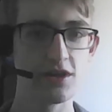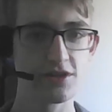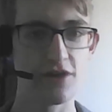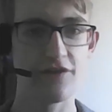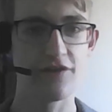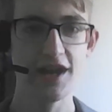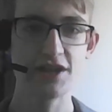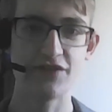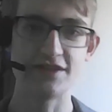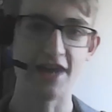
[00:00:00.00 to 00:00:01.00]
So for
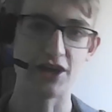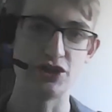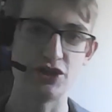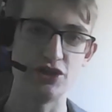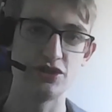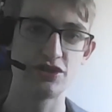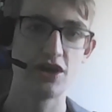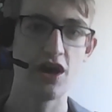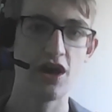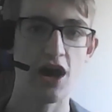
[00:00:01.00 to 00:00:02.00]
each of these sections,
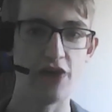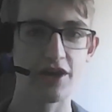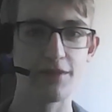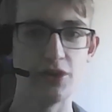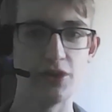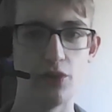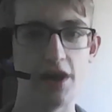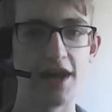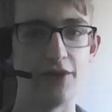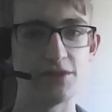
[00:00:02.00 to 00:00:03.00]
I'd recommend the
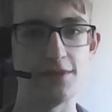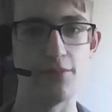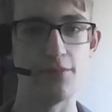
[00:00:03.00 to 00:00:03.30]
word count to be